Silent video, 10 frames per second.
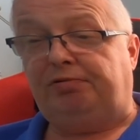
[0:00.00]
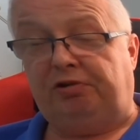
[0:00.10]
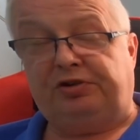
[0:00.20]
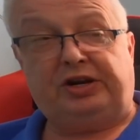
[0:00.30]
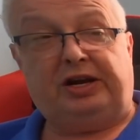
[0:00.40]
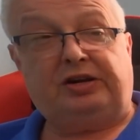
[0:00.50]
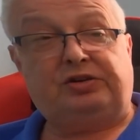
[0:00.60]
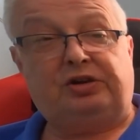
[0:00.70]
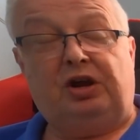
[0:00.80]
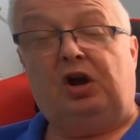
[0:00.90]

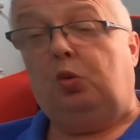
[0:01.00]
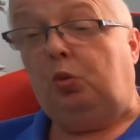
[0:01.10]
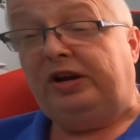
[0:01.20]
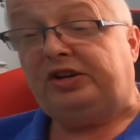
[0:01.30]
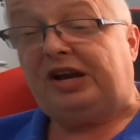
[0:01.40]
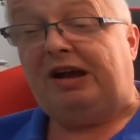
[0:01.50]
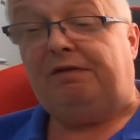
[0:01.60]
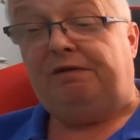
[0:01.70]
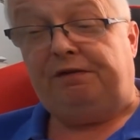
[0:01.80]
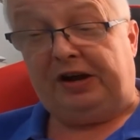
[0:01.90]
projects which
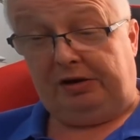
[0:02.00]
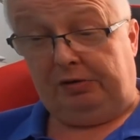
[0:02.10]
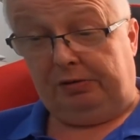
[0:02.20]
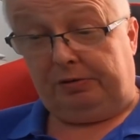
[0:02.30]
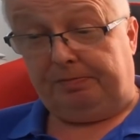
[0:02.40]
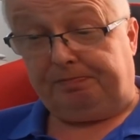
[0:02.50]
have failed.